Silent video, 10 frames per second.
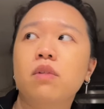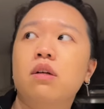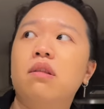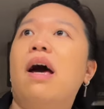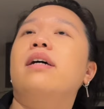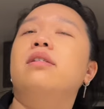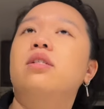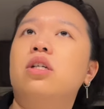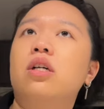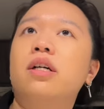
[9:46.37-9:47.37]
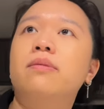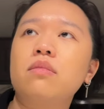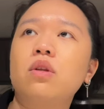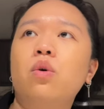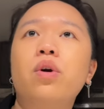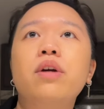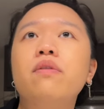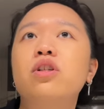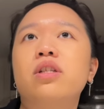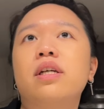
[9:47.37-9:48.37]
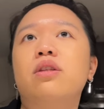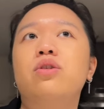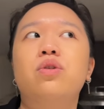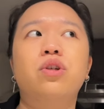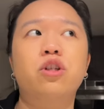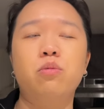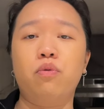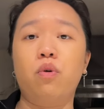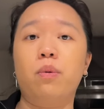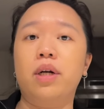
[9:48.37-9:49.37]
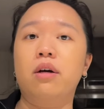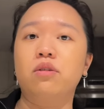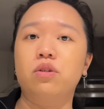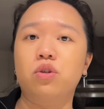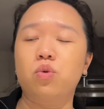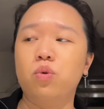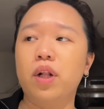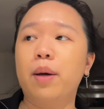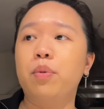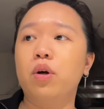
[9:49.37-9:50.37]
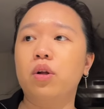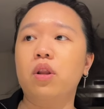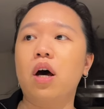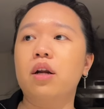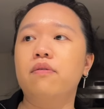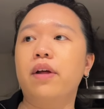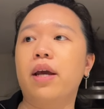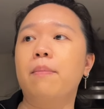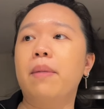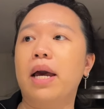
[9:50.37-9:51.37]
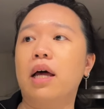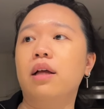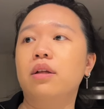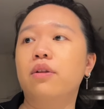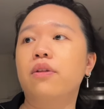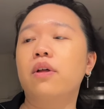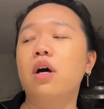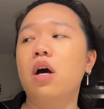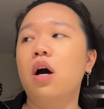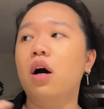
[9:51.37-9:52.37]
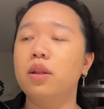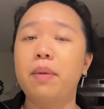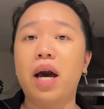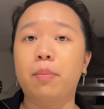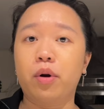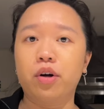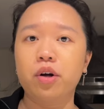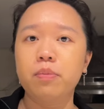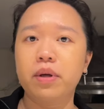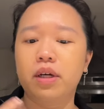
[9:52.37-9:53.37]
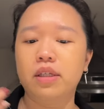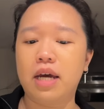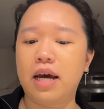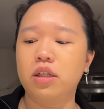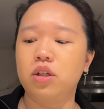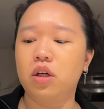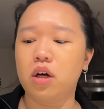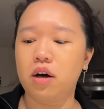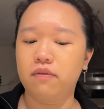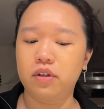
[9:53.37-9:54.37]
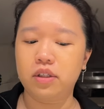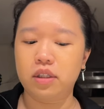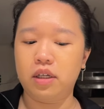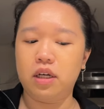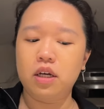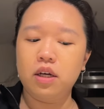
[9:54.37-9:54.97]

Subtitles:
last year, or even just like the 2 years before when I was in school, I put a lot of, like, my health on the back burner because I had to obviously